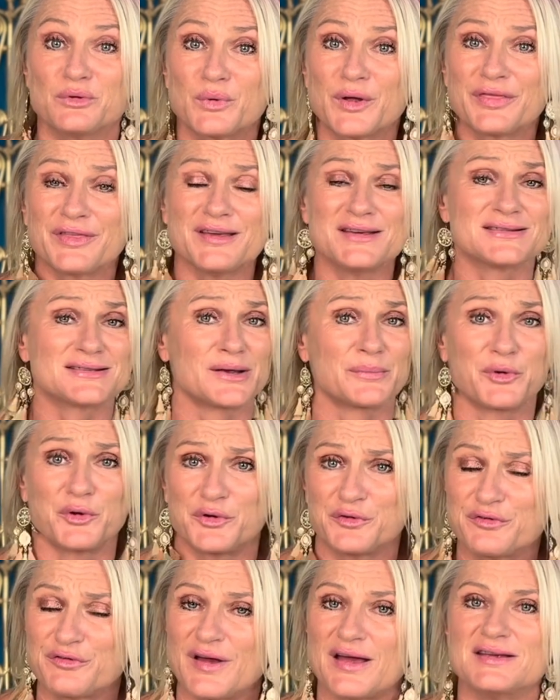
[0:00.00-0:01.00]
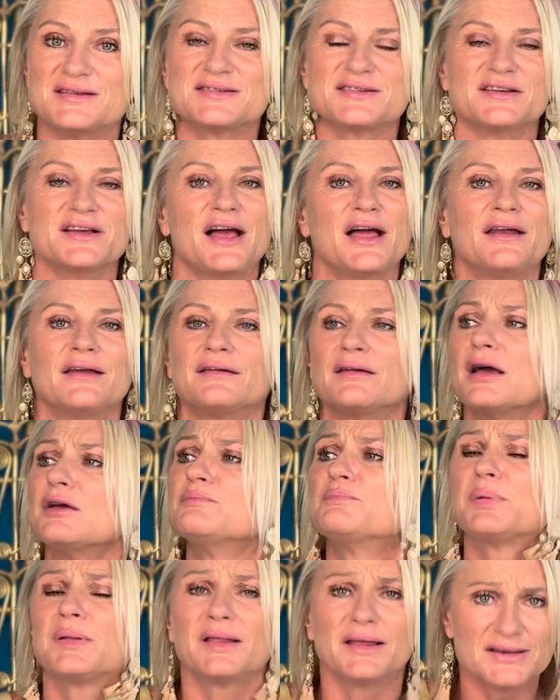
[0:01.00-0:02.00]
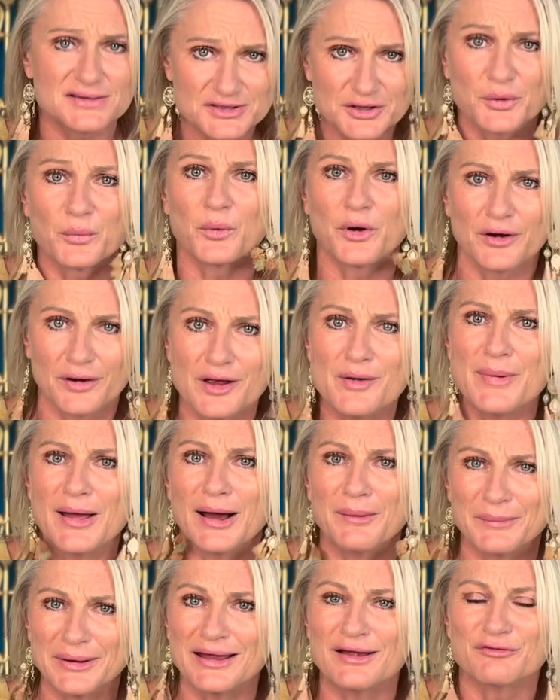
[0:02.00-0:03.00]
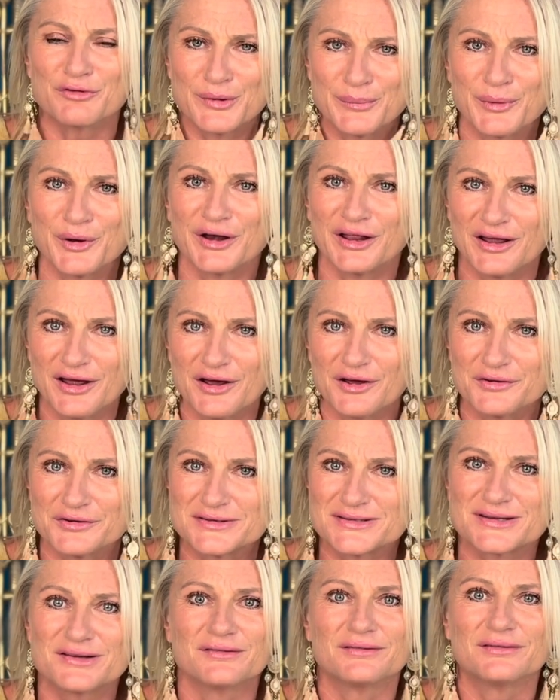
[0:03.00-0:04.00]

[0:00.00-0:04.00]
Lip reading: with this, I'm going to face it, and please don't worry about me, everybody else.